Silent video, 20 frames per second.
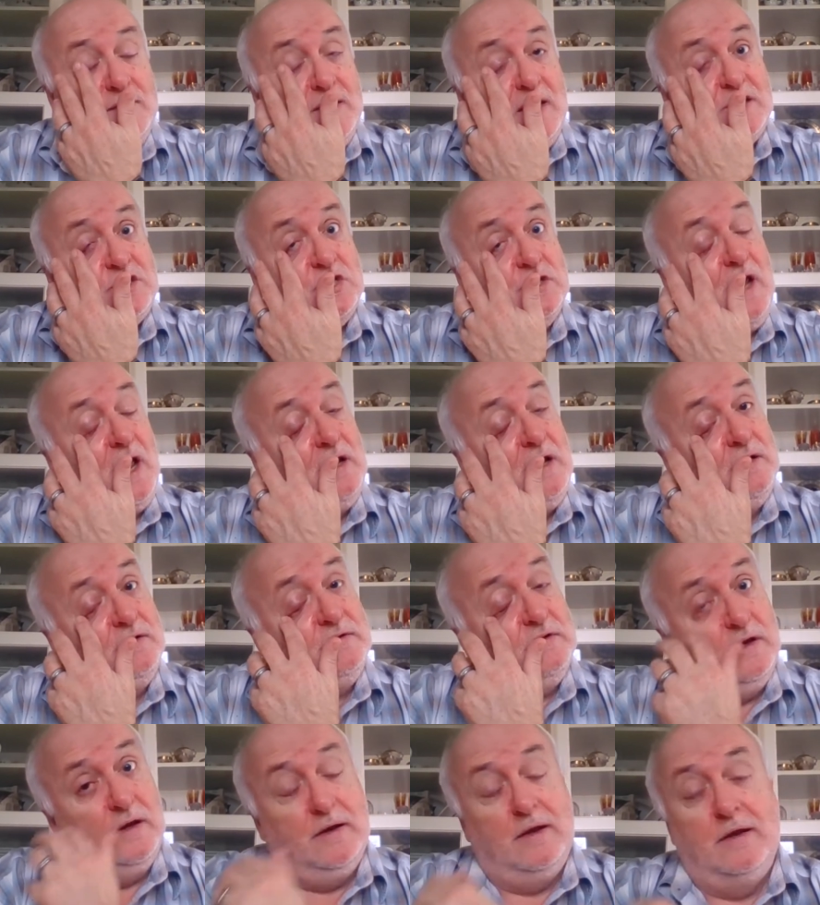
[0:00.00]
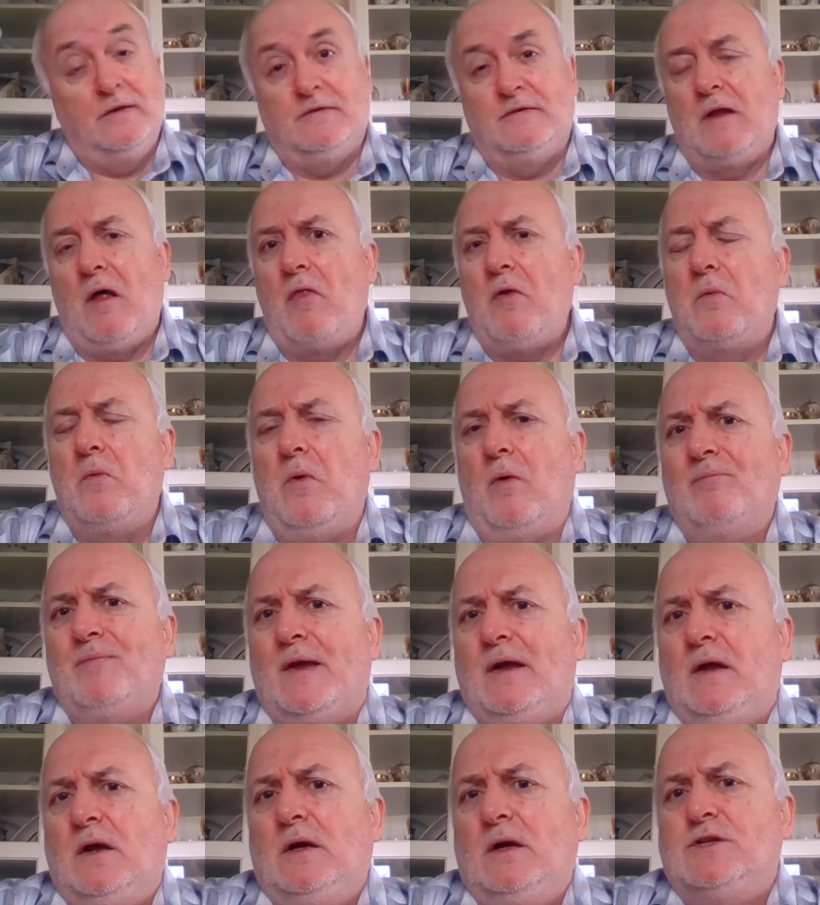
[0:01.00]
Nationality, here's another one.
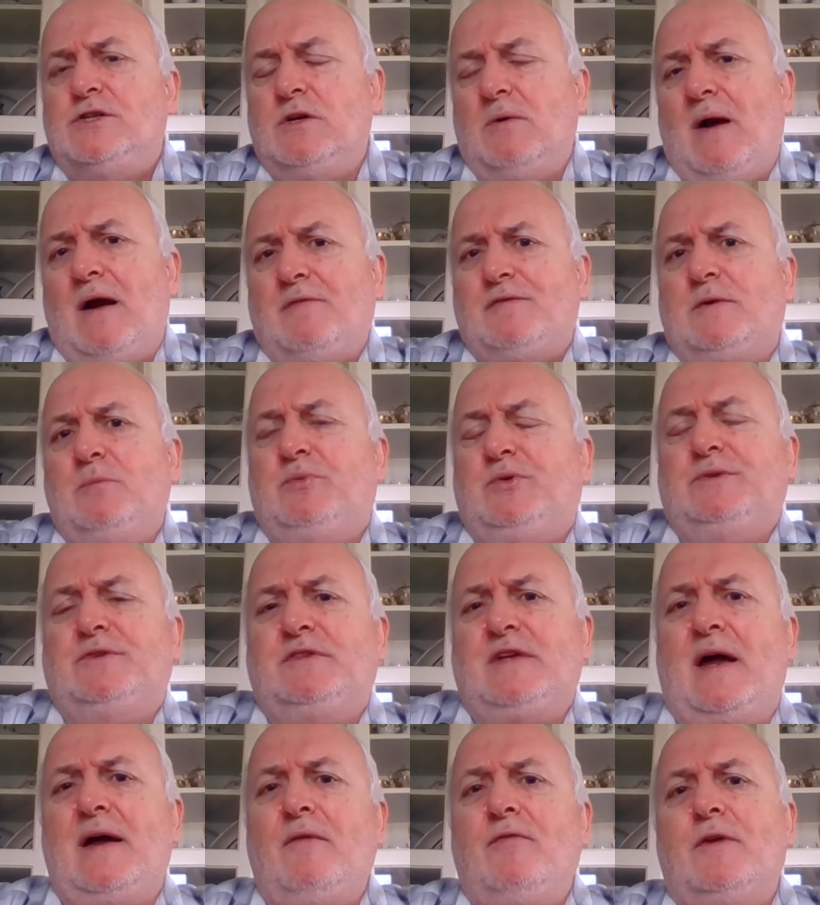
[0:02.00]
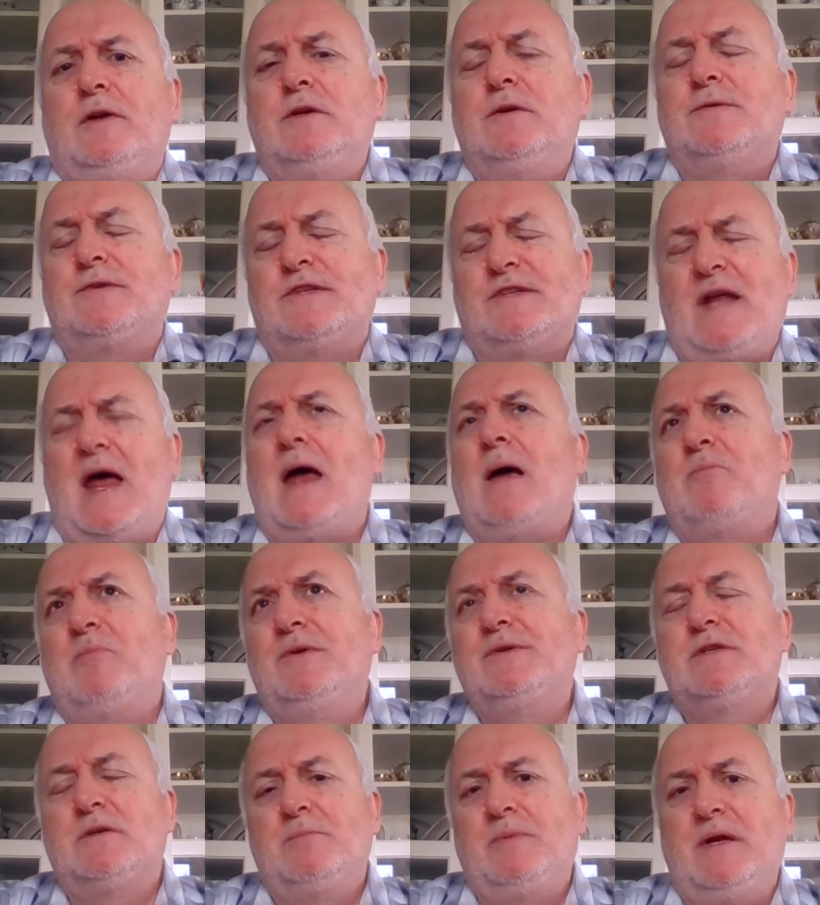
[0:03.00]
Do you have to put down that you just
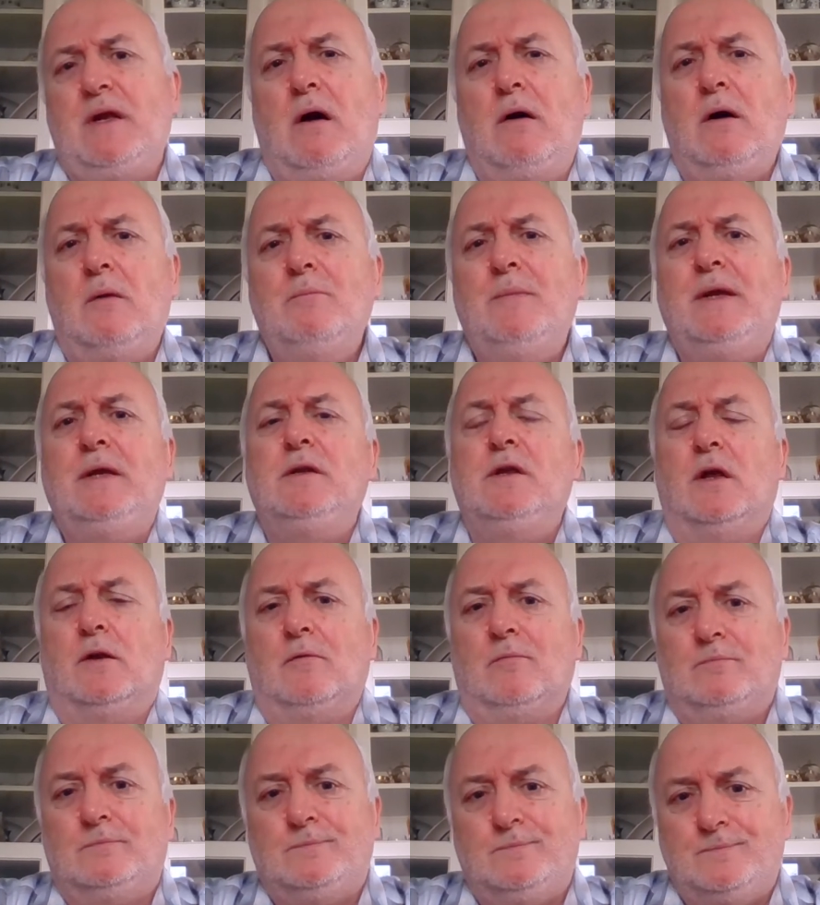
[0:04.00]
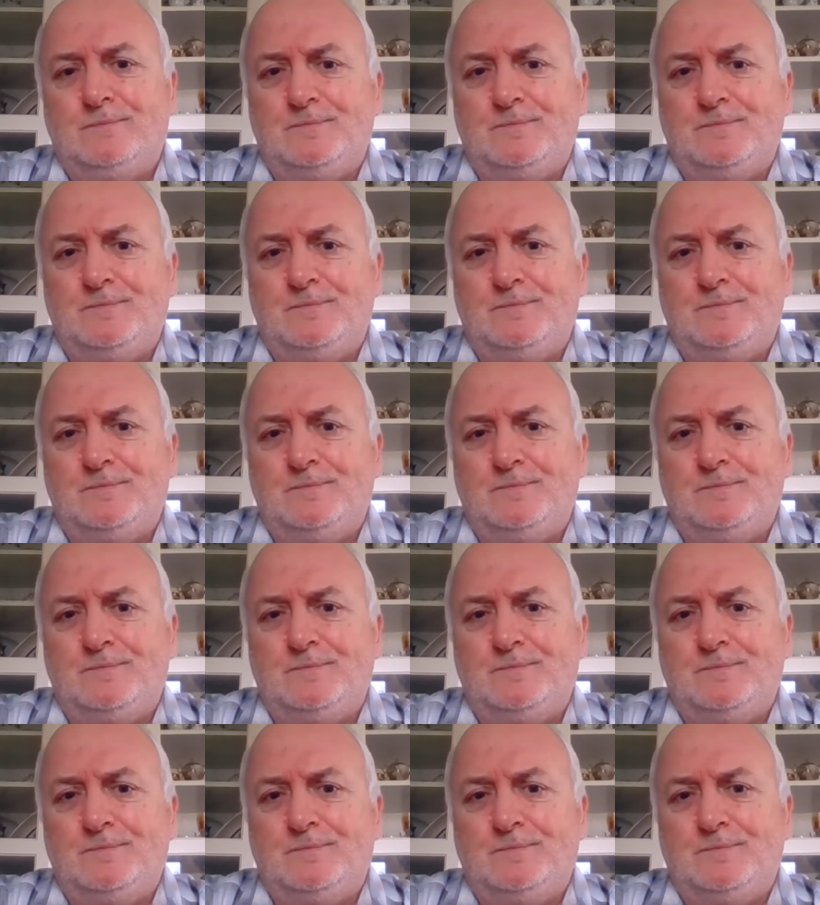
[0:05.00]
happen to be Armenian?